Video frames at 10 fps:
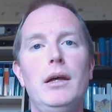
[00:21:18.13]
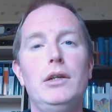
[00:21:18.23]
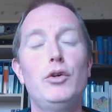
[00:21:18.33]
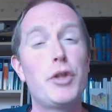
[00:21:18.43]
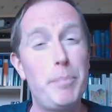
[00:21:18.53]

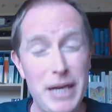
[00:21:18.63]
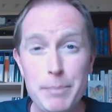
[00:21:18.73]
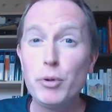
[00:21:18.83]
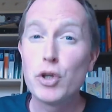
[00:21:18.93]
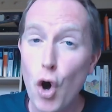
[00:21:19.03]
No, the
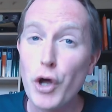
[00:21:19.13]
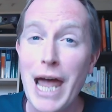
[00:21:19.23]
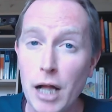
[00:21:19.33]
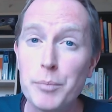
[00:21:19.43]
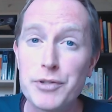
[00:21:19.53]
people God
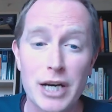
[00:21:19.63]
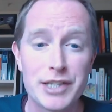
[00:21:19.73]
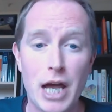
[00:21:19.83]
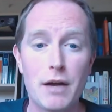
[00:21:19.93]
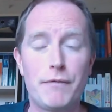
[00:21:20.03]
helps in
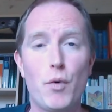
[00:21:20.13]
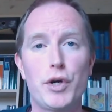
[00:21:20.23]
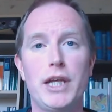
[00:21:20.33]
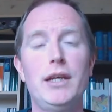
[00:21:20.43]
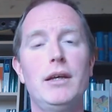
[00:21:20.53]
Isaiah
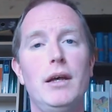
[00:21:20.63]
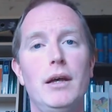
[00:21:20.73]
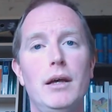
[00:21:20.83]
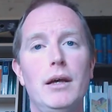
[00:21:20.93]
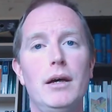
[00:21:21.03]
40
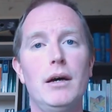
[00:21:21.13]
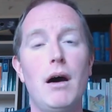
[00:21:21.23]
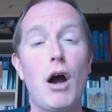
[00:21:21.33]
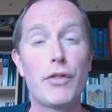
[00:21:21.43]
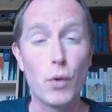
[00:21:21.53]

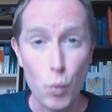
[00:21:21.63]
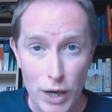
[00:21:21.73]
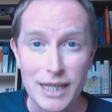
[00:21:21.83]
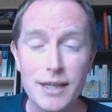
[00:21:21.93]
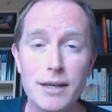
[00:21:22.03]
are the
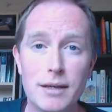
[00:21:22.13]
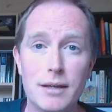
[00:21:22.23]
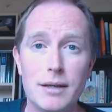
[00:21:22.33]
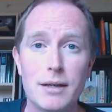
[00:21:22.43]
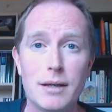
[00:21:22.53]
weak
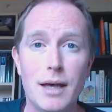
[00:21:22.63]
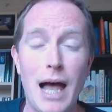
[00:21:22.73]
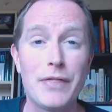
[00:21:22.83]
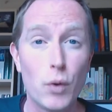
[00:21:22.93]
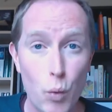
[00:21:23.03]

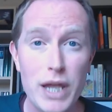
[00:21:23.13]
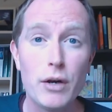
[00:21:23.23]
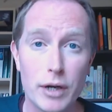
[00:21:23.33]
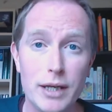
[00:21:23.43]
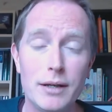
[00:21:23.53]
and the
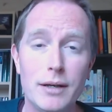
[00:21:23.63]
weary.